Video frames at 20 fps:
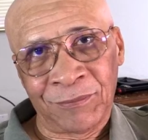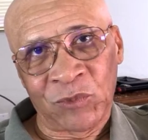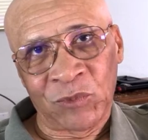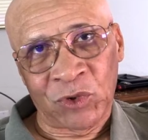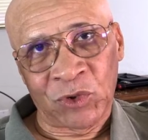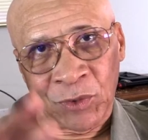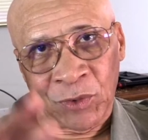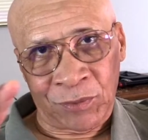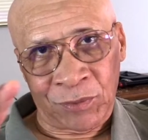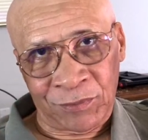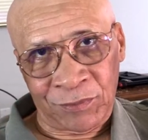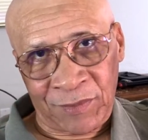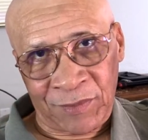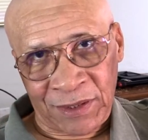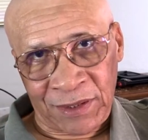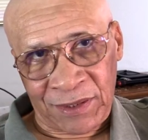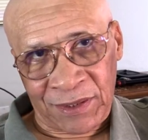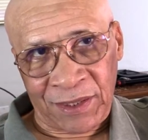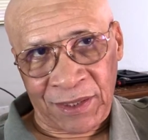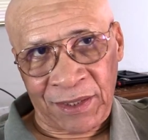So
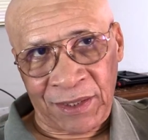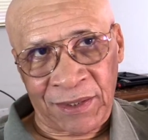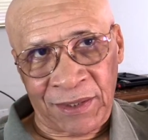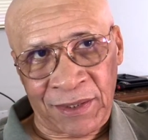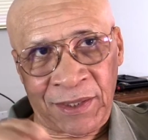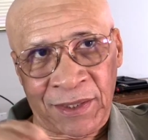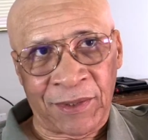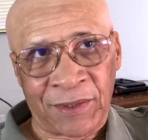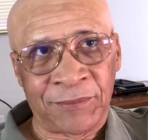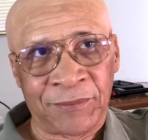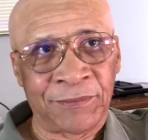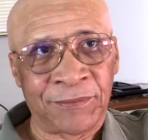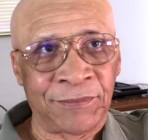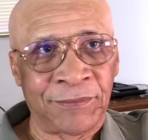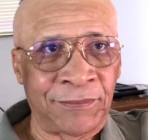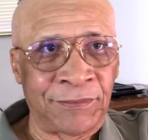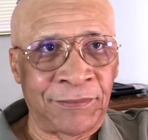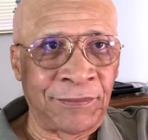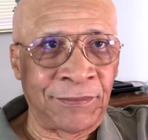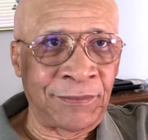let's hang in there.
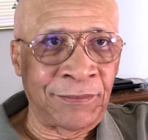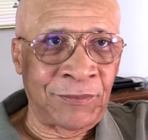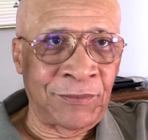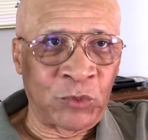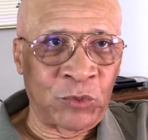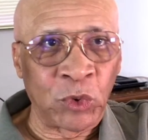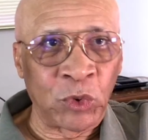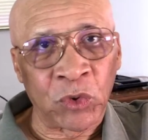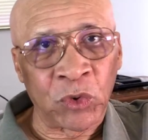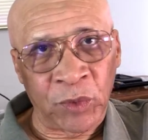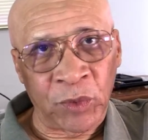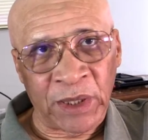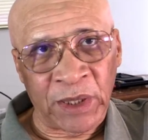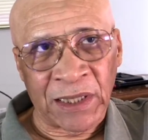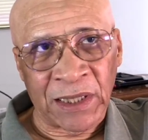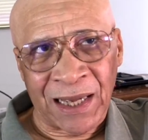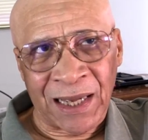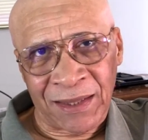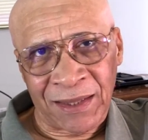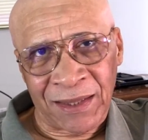We're going to get.